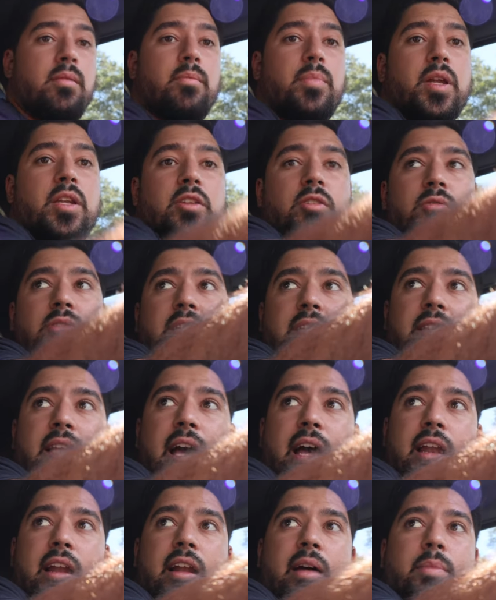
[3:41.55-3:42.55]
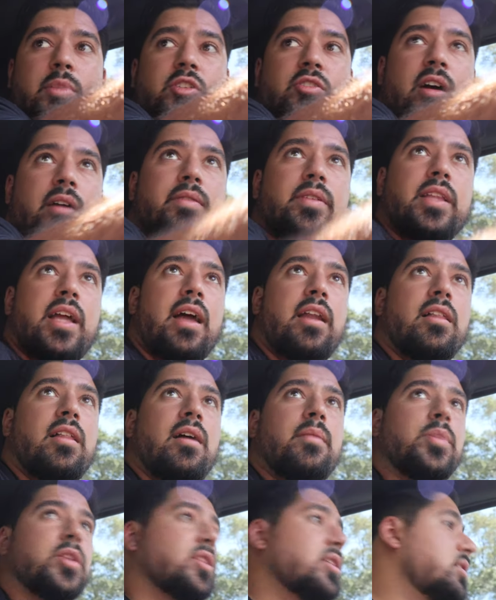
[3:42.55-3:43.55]
been using that, and I've been driving that a
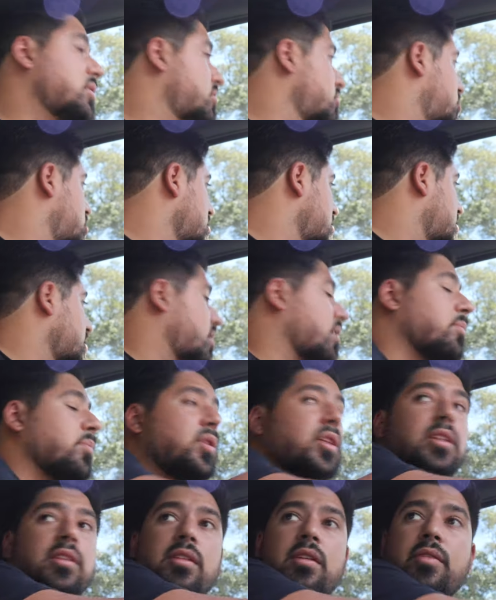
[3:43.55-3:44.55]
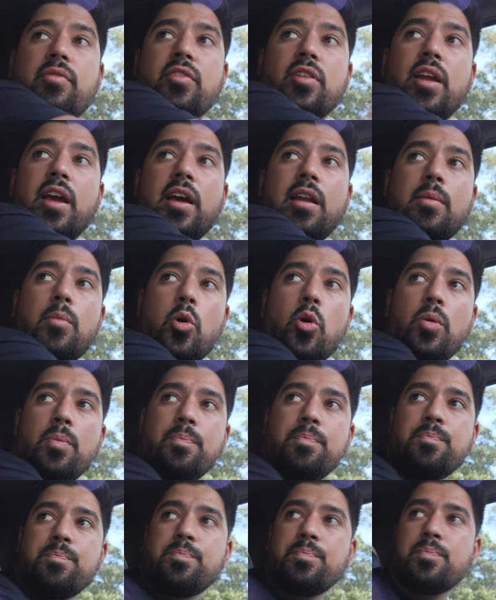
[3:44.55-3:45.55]
lot. But this is just a completely different animal,
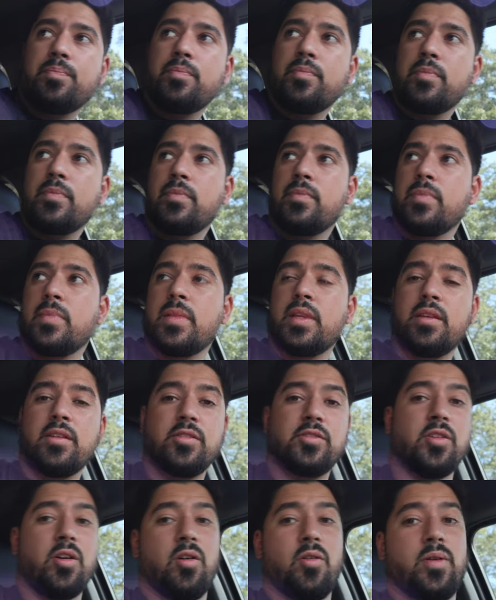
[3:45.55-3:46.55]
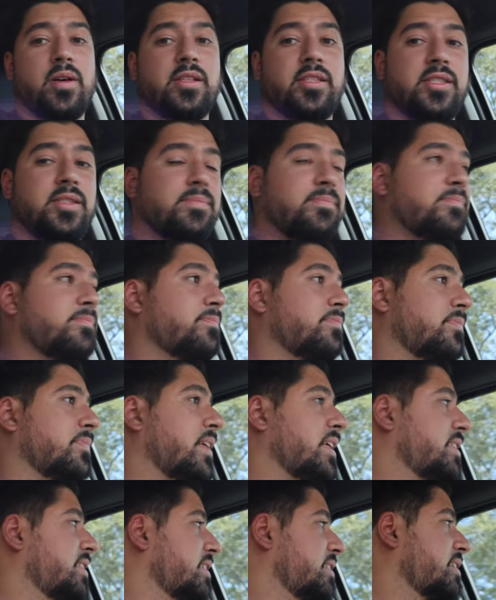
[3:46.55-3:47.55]
so it's
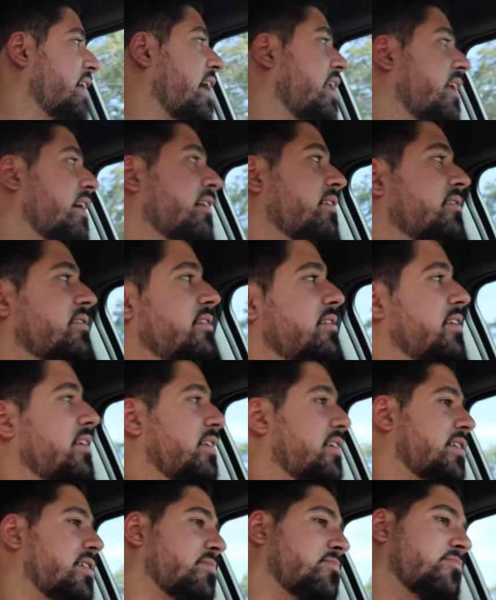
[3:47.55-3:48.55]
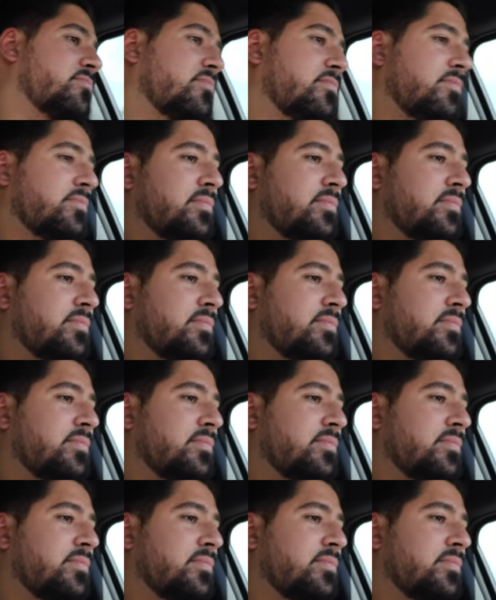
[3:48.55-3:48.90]
it's exciting. Um,